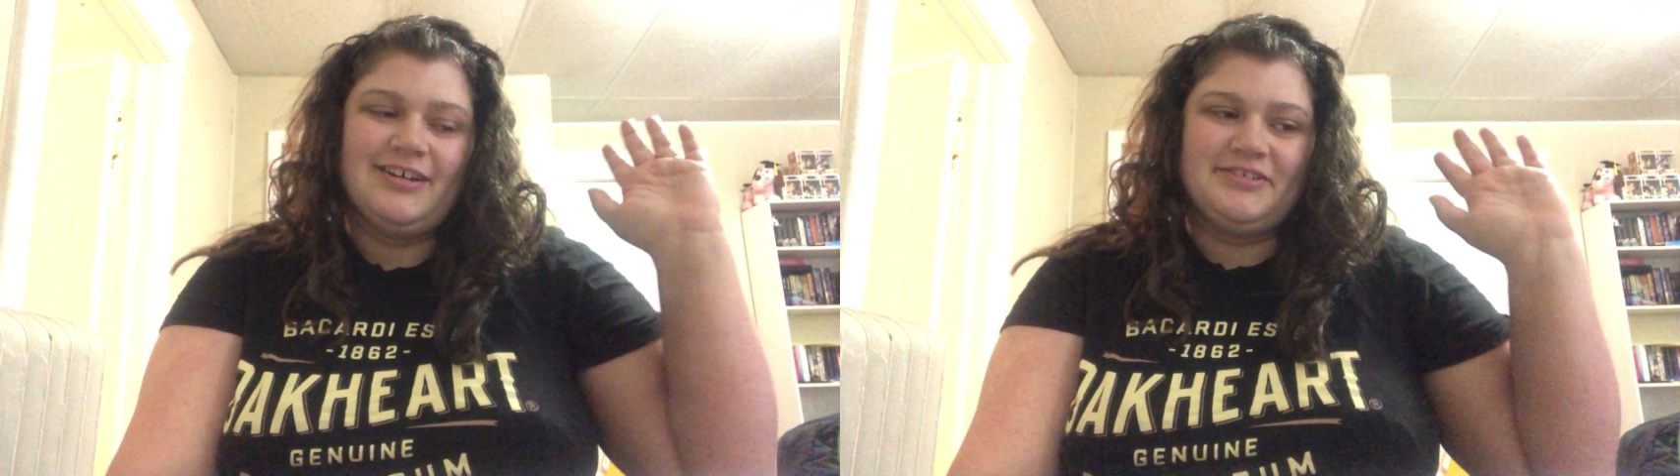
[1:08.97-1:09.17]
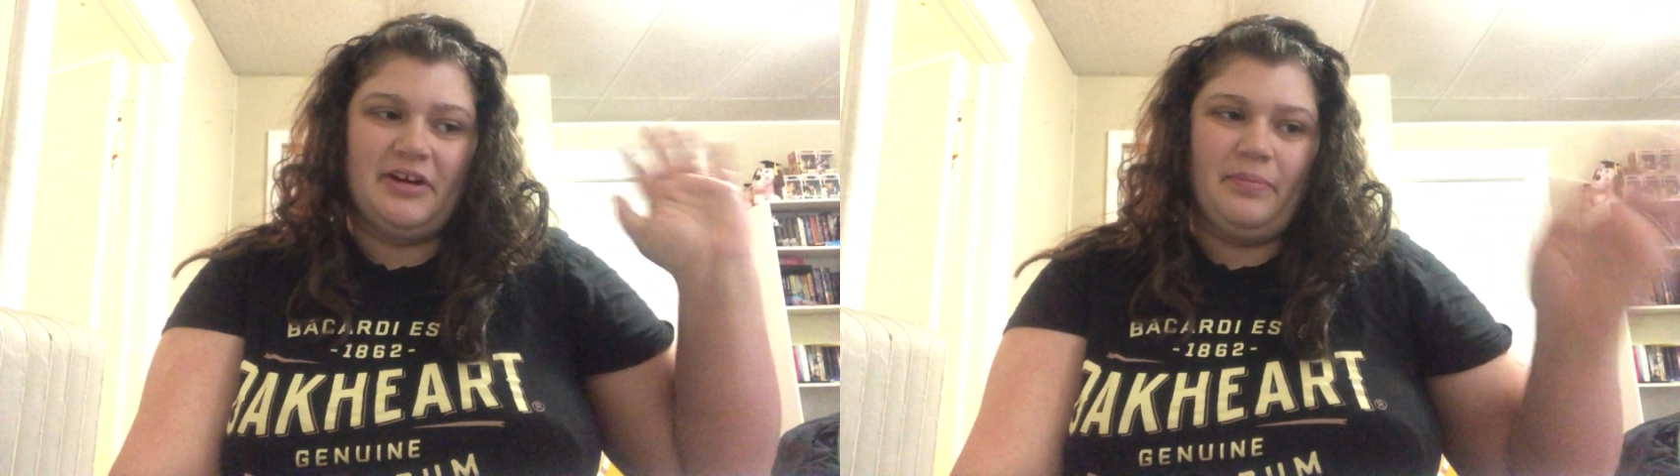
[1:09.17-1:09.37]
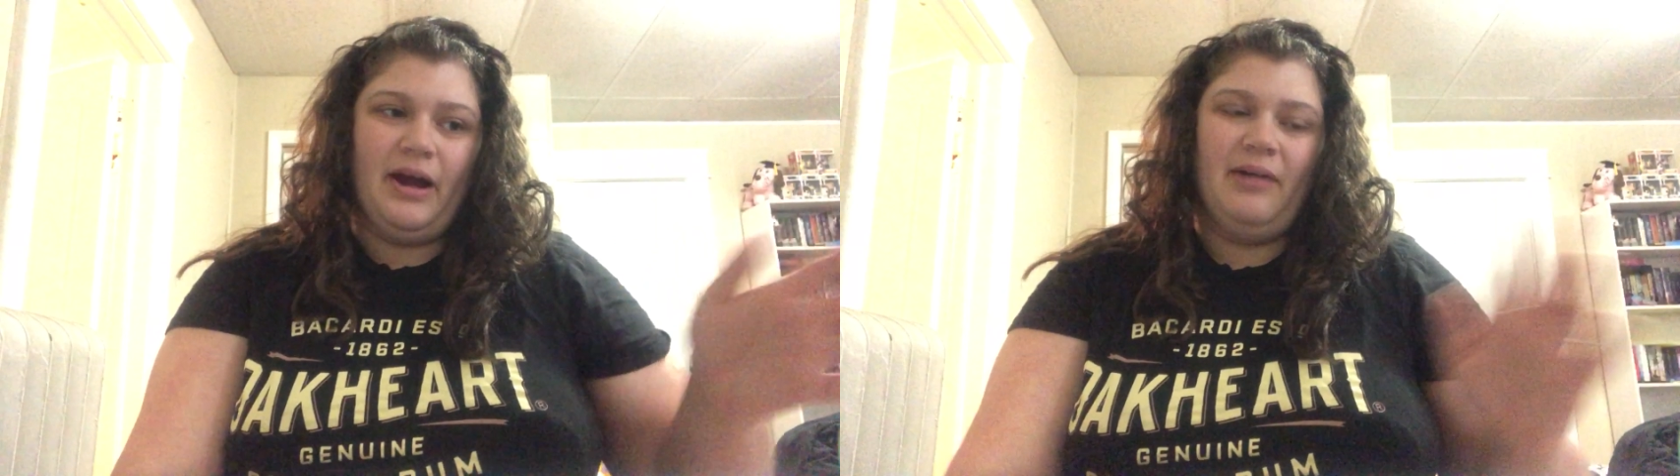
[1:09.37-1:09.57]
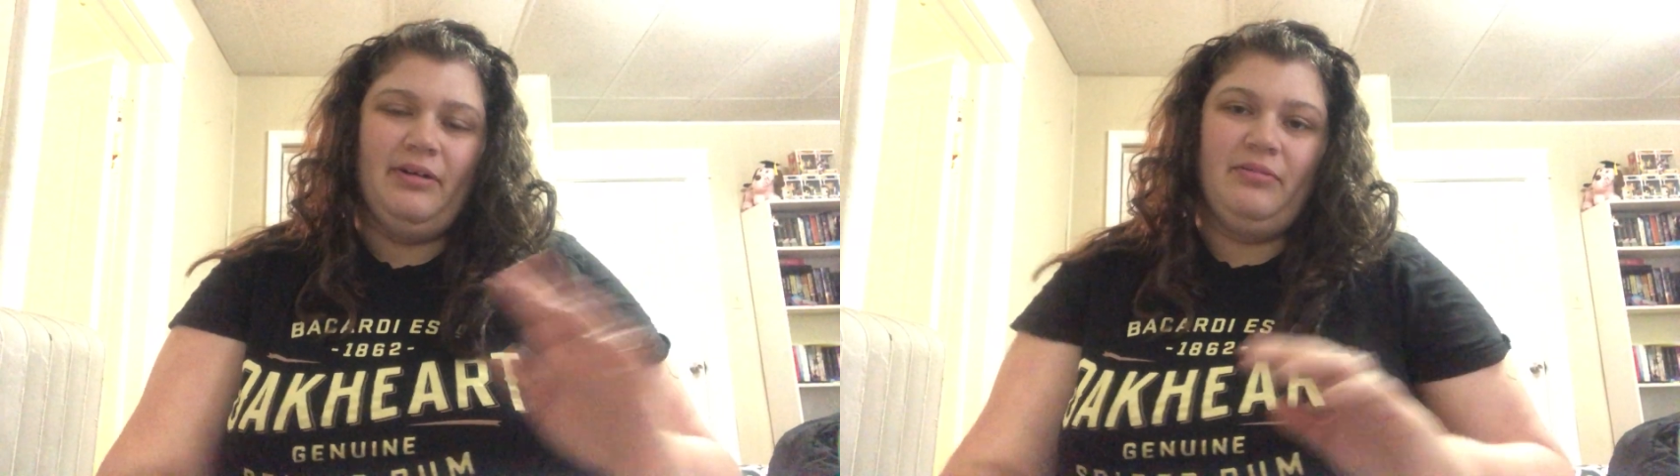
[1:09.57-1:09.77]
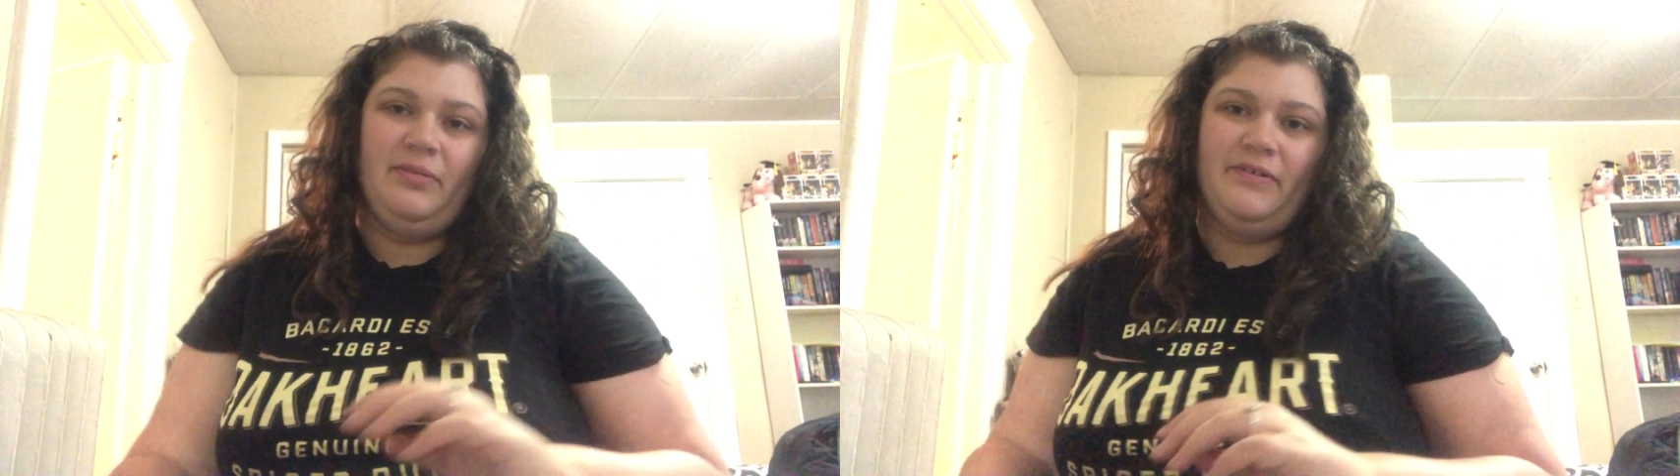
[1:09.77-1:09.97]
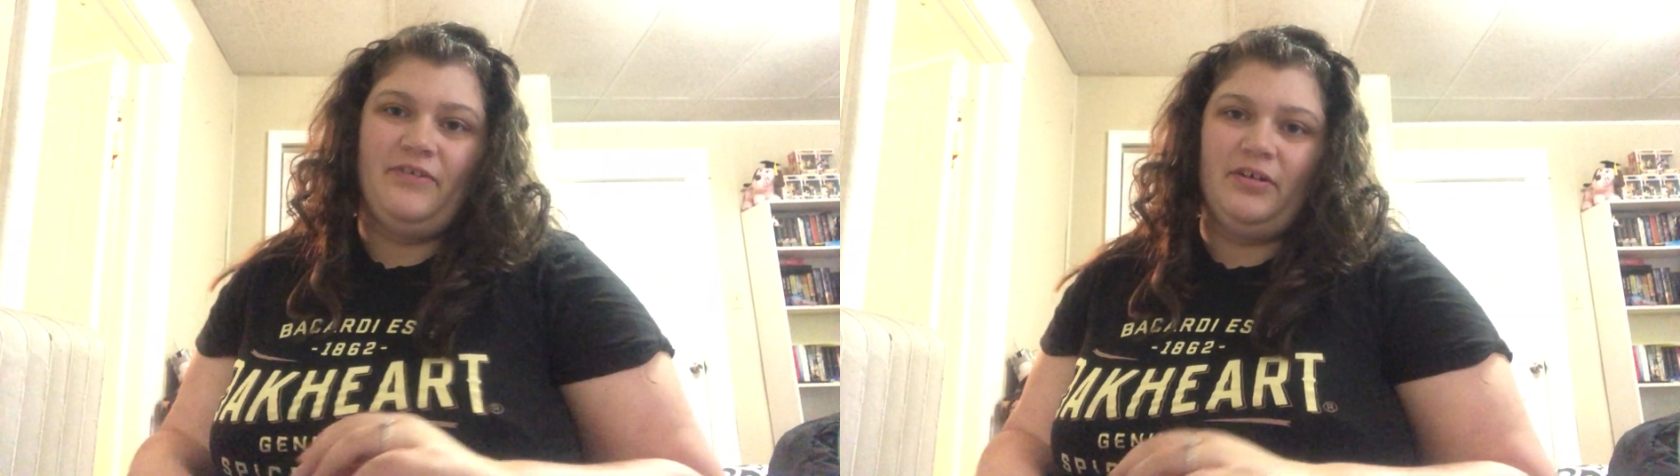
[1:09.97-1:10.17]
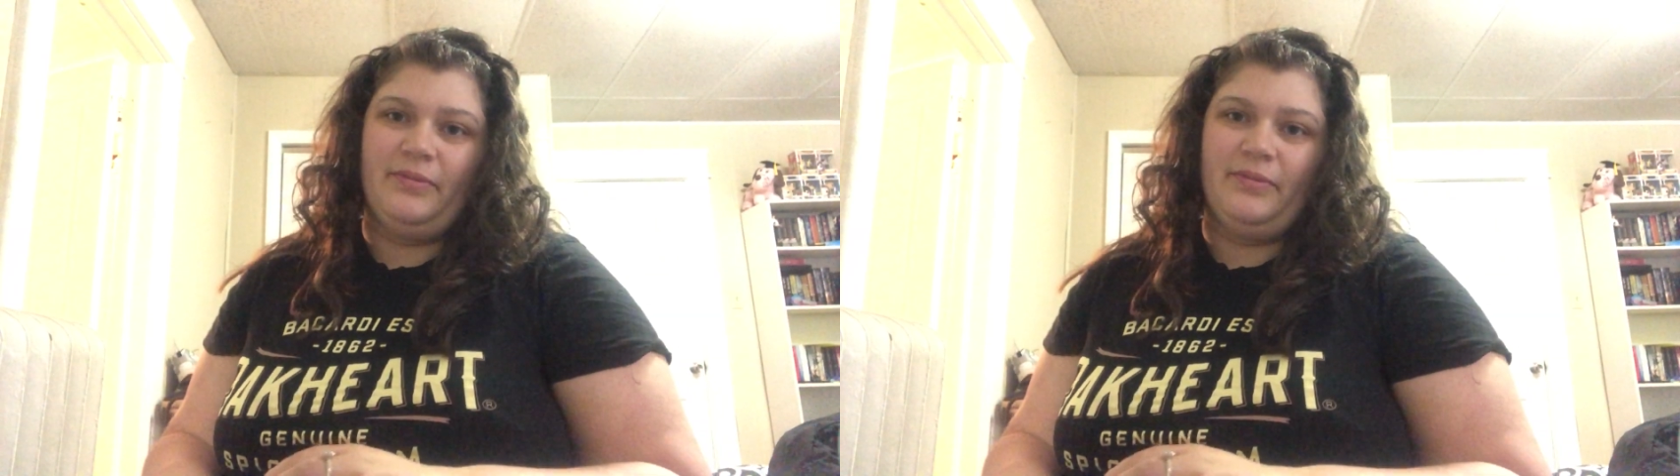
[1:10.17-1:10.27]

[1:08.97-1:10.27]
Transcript: So I probably will be